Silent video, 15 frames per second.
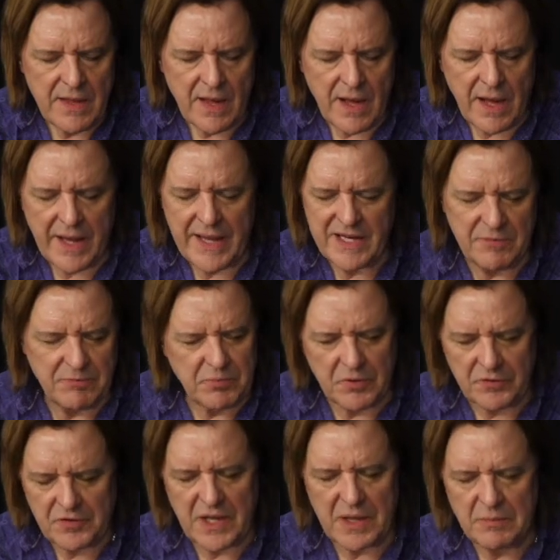Uh, he didn't put
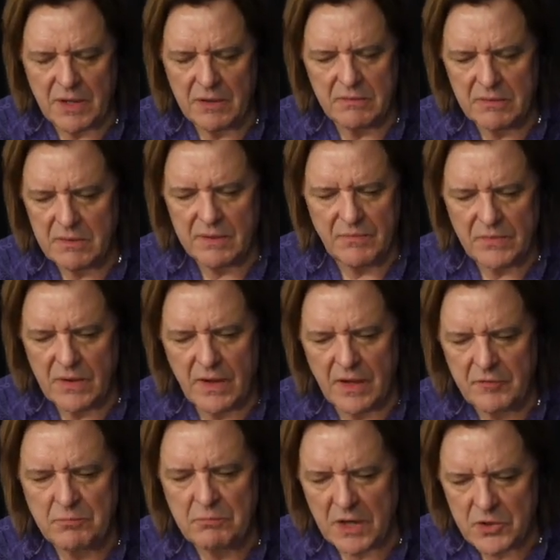skip note
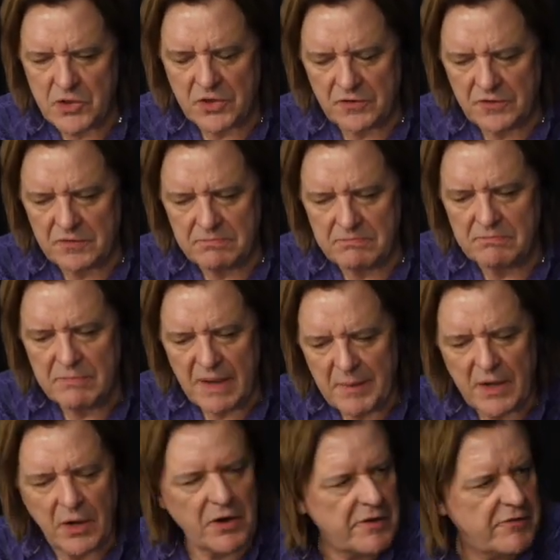as much as maybe
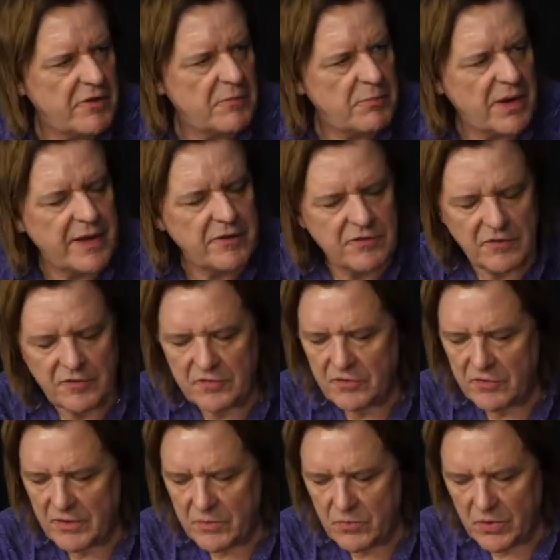a lot of other players mm.
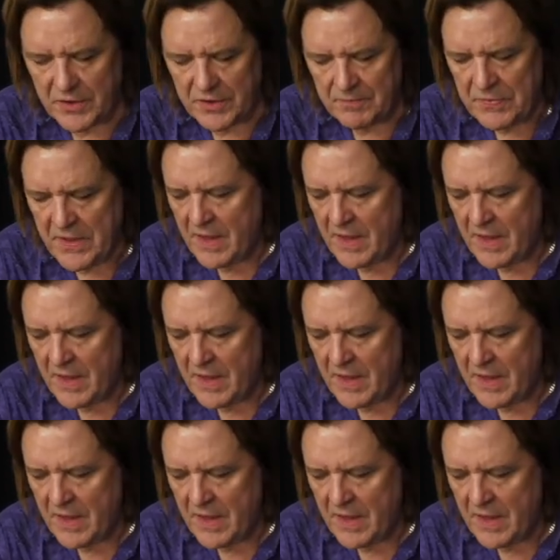necessarily would.